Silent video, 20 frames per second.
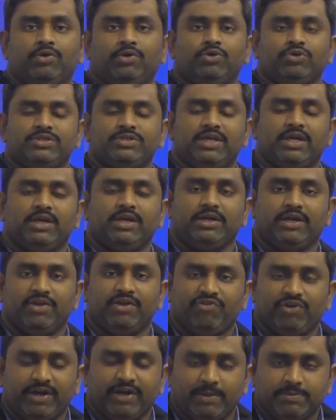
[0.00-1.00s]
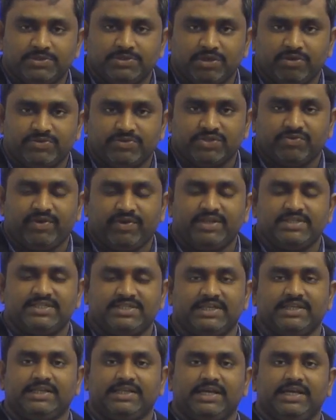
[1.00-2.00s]
using different types of square
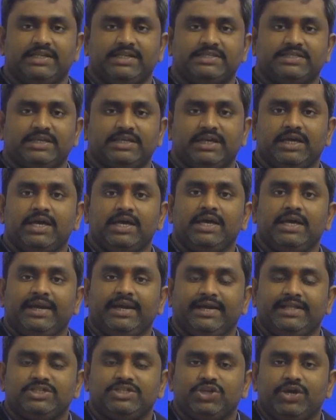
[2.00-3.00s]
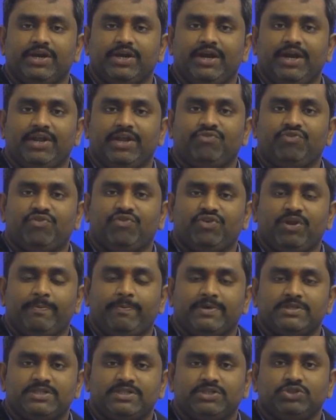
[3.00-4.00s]
signals, it is generating
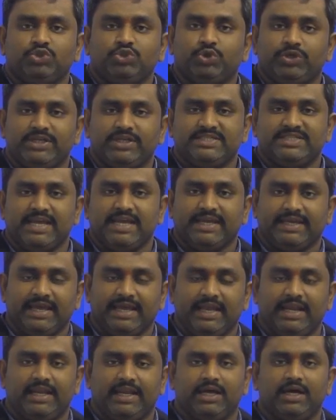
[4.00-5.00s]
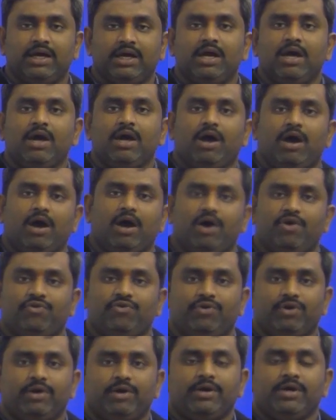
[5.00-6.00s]
50% duty cycle
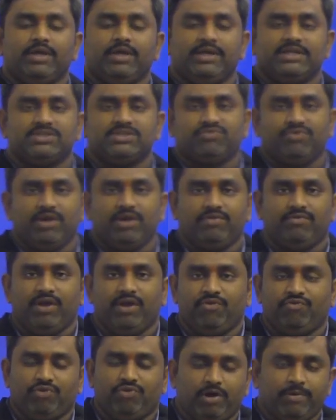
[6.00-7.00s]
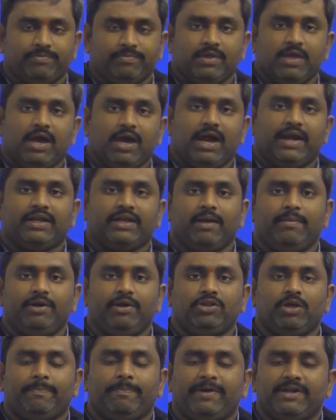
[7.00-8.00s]
of a square waveform. And coming
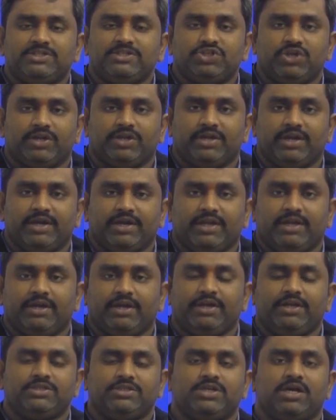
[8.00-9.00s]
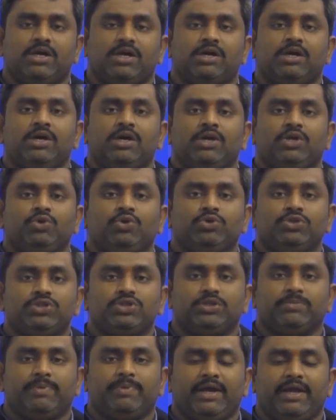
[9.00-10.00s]
to the pulse generator, it is
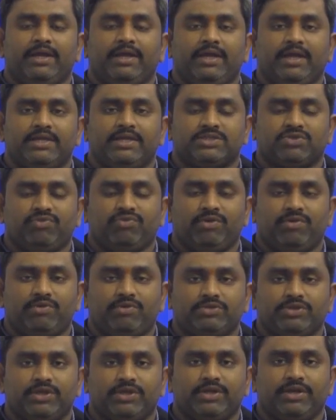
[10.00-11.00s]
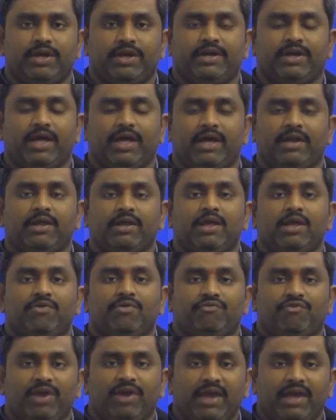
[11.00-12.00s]
used by a square wave generator
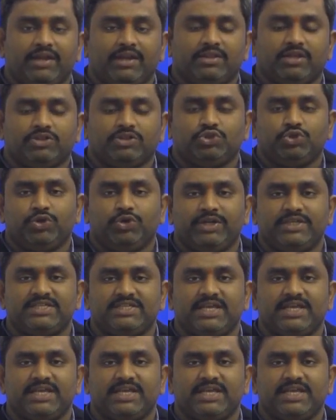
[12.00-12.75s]
where the duty